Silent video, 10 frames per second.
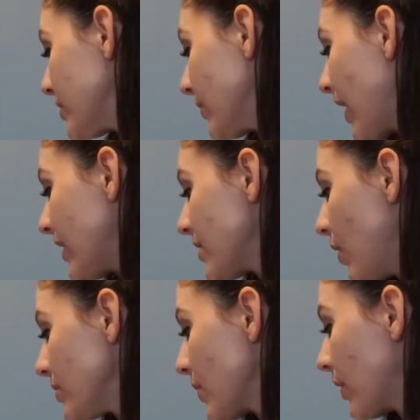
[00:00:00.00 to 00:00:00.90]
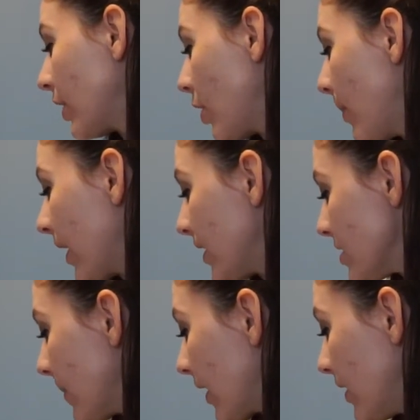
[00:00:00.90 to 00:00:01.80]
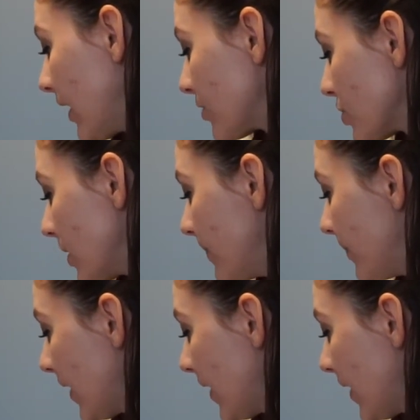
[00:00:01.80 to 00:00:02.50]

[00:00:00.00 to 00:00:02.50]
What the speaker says: So that's also going to go back into my collection.